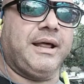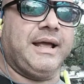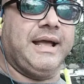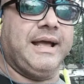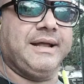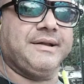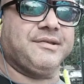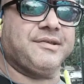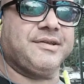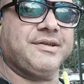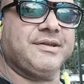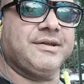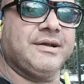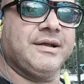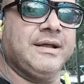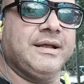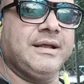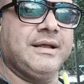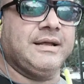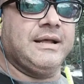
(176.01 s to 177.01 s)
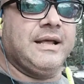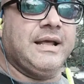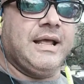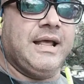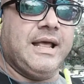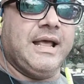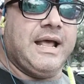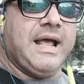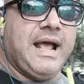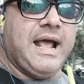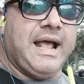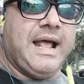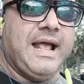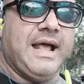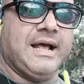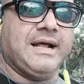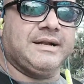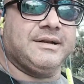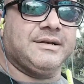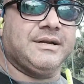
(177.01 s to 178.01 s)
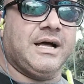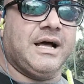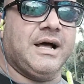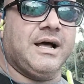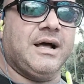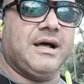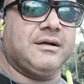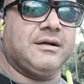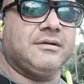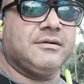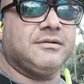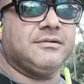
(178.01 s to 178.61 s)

ants, and uh,